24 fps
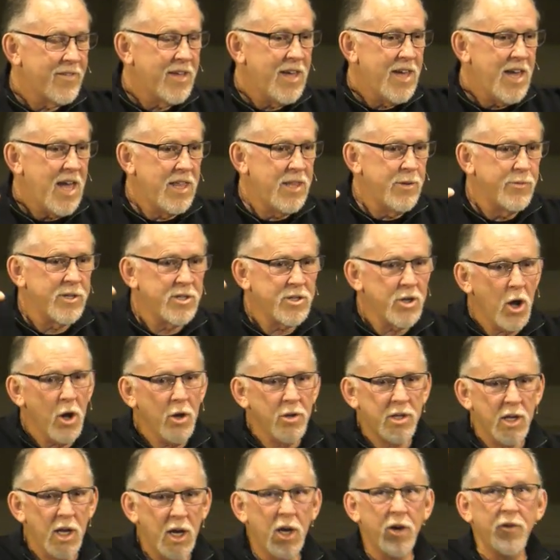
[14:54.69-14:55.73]
And the
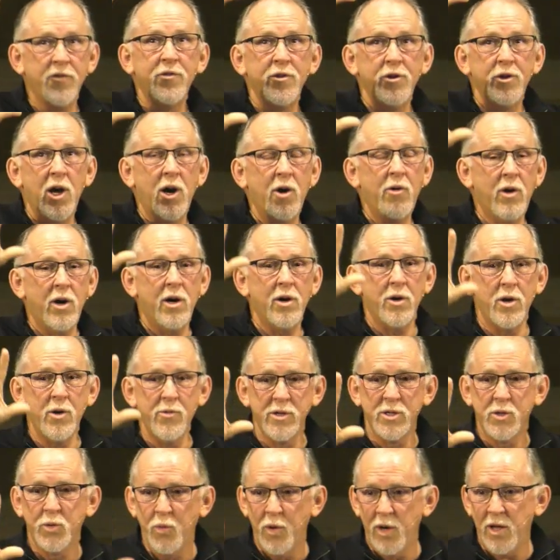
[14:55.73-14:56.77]
result of Noah, who
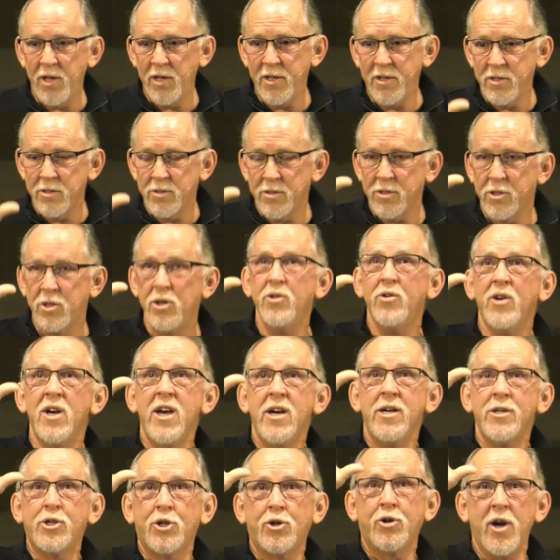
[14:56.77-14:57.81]
was willing to
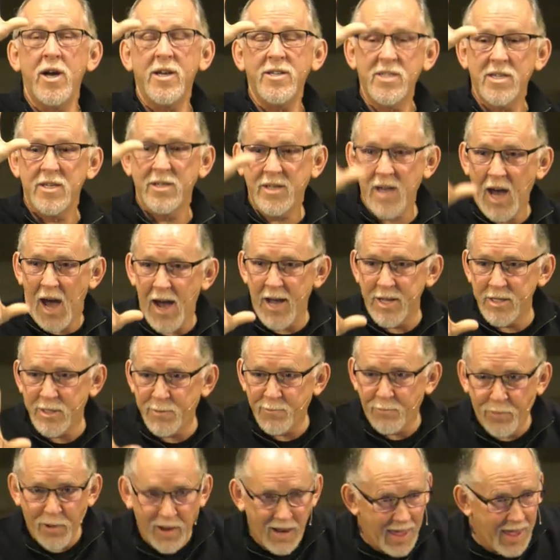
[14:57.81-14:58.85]
trust God's
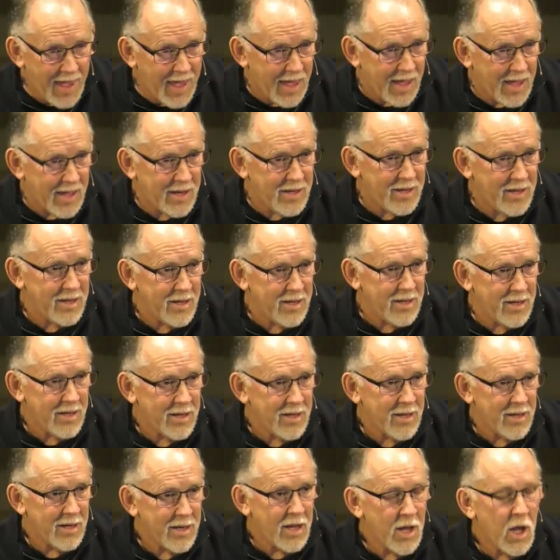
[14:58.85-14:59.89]
plan,
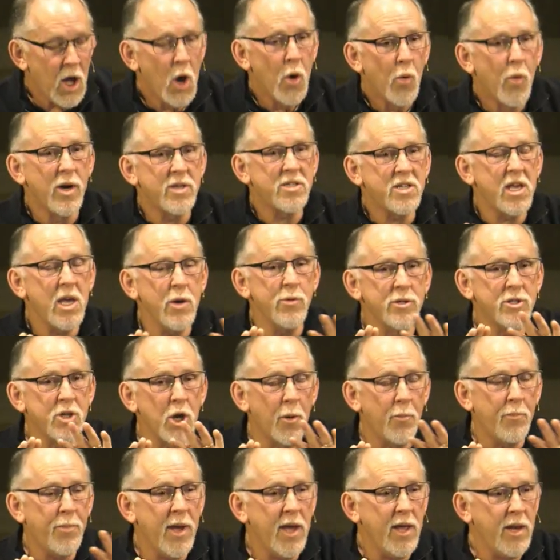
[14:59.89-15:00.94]
was he was
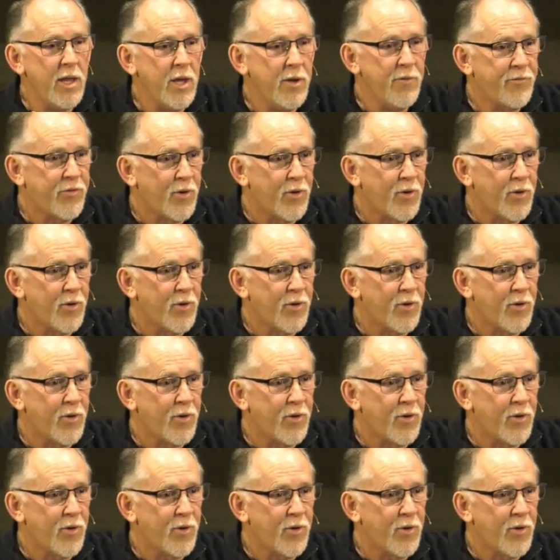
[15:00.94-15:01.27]
obedient for